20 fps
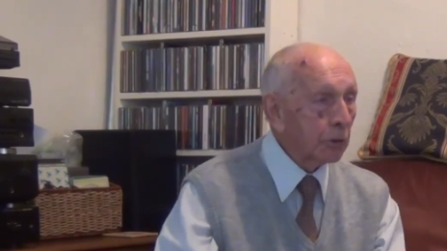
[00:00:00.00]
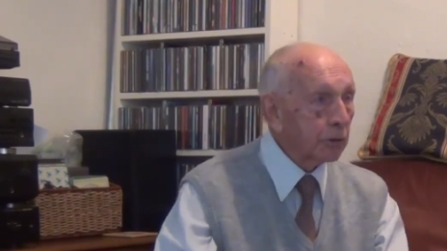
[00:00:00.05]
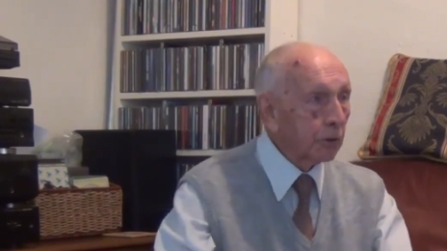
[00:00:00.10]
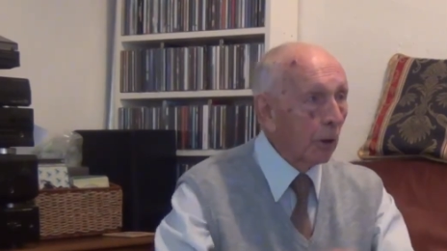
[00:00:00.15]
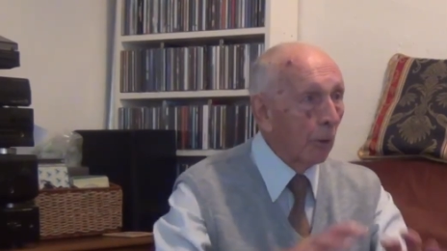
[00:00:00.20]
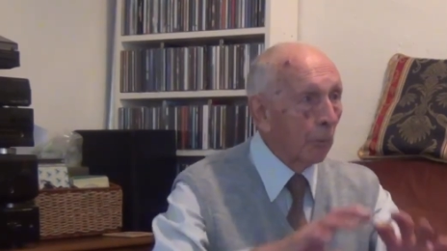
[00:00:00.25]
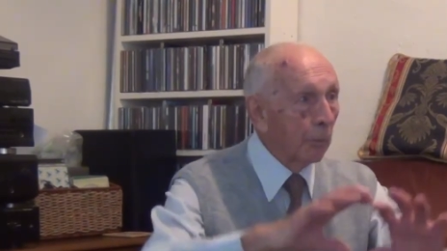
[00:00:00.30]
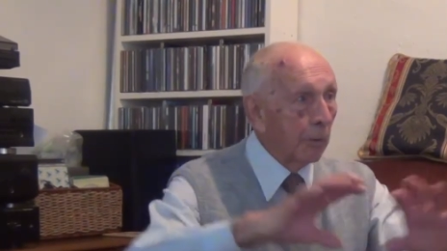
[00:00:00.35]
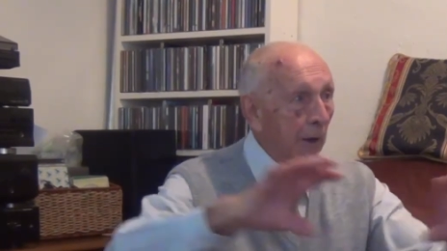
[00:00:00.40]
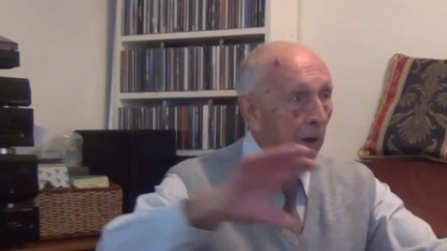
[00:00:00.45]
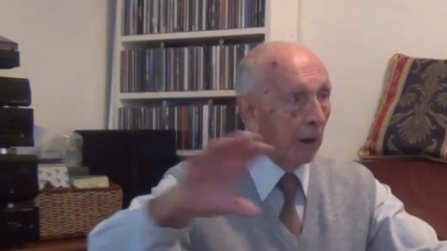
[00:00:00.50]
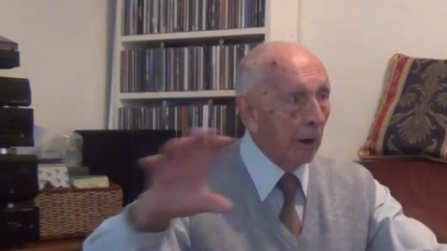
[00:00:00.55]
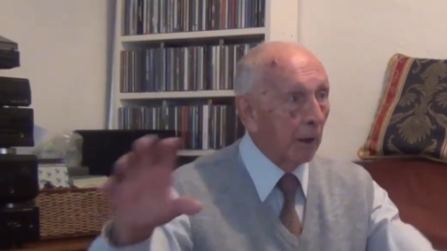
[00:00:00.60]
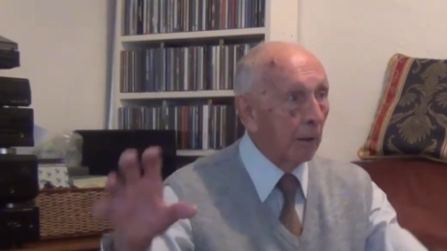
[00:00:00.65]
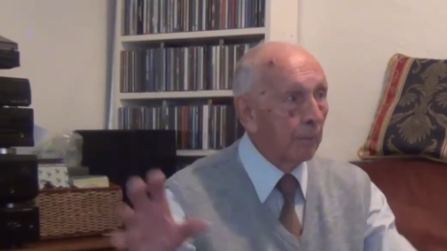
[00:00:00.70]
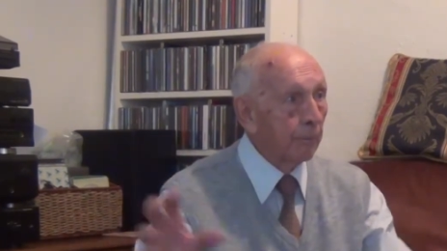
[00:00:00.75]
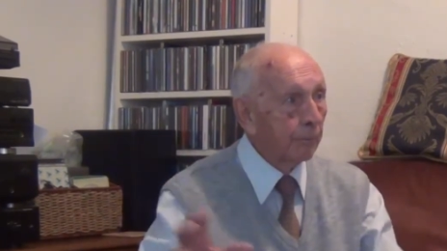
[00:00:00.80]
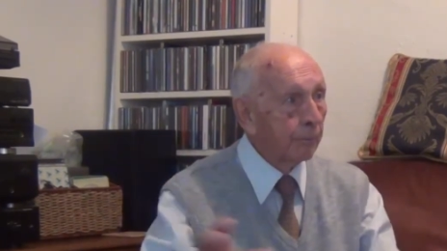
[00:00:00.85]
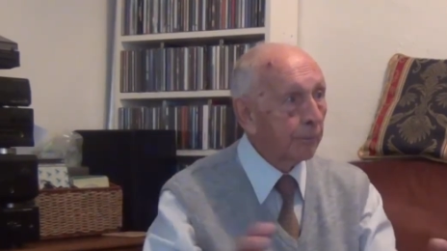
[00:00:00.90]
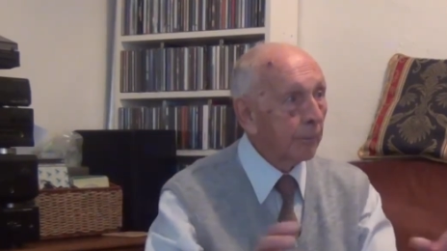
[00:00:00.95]
stopped
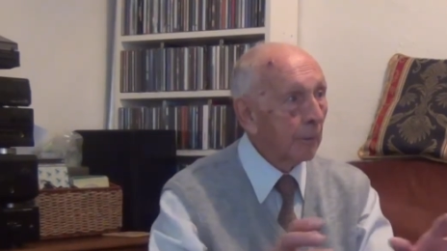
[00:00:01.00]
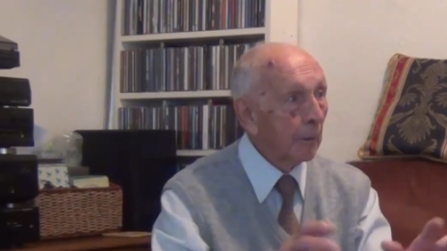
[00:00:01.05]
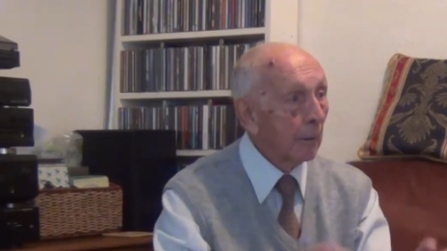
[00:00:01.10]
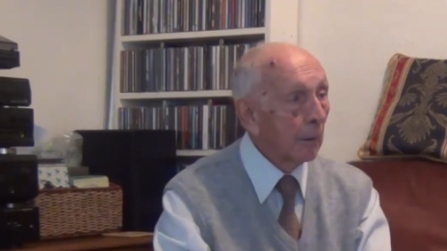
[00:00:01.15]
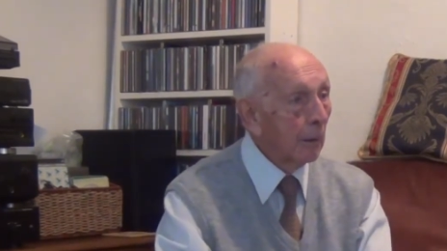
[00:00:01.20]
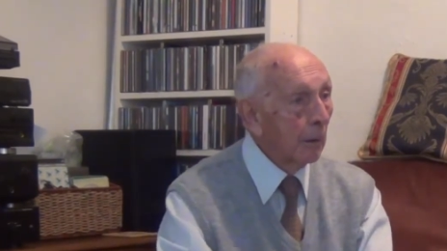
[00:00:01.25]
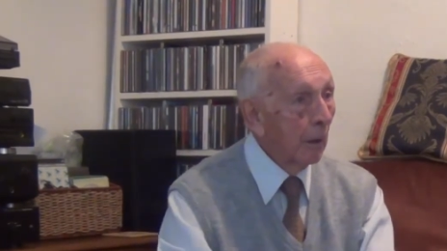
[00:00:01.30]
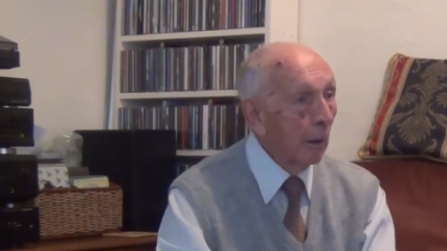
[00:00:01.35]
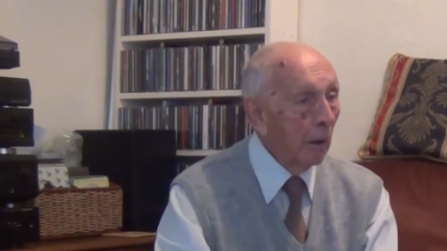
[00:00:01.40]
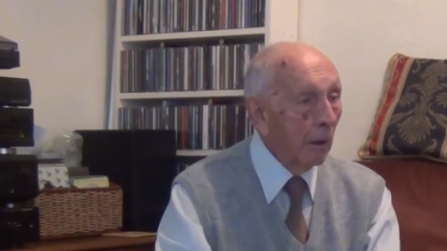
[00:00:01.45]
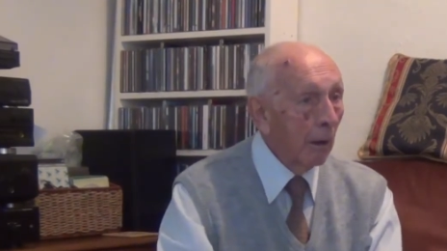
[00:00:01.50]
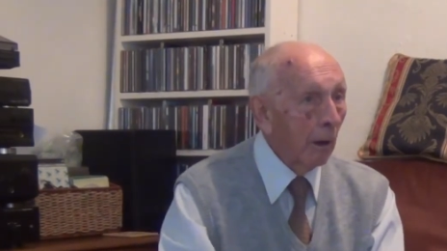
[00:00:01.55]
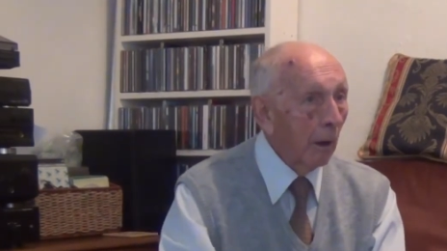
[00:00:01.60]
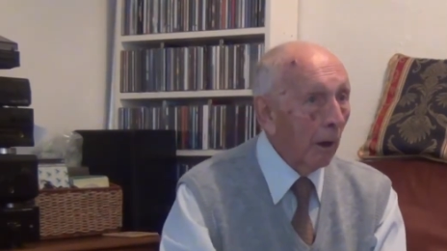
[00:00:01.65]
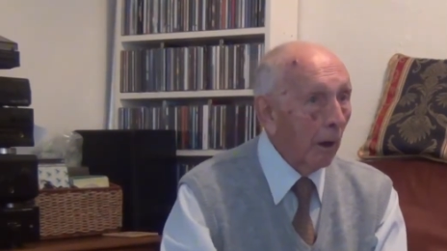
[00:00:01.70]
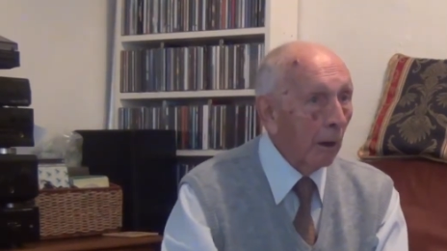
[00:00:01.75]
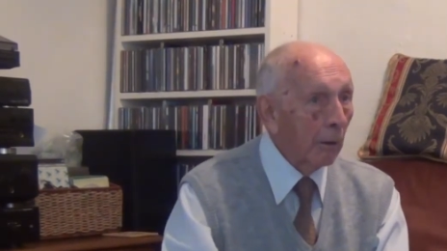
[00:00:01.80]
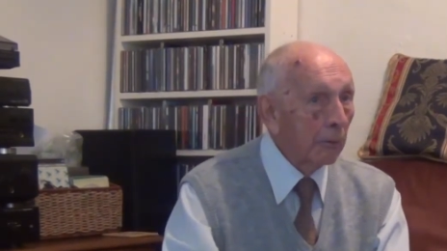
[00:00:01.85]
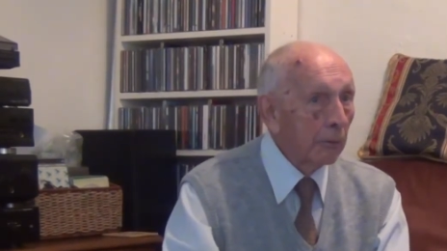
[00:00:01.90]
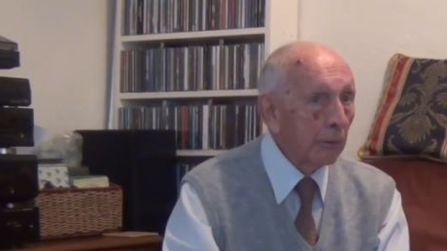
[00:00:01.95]
there,
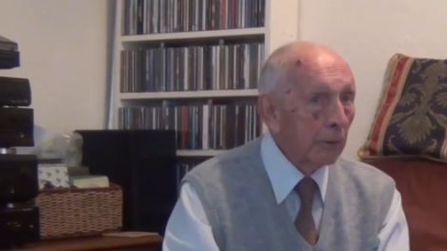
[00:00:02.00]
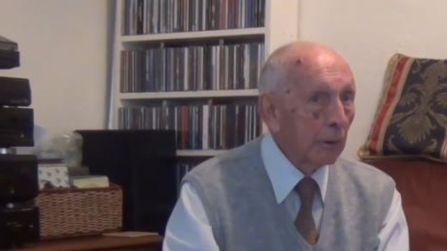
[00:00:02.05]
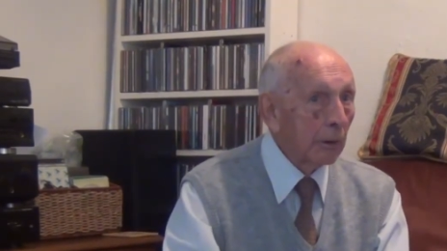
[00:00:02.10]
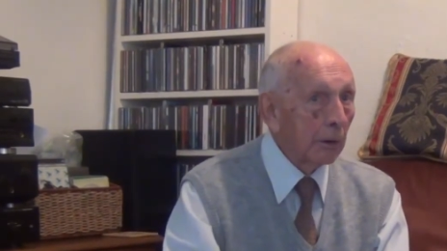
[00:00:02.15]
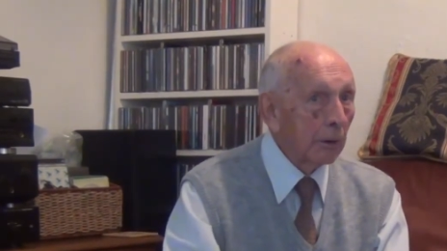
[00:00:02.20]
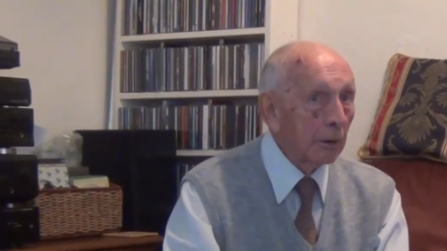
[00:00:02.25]
and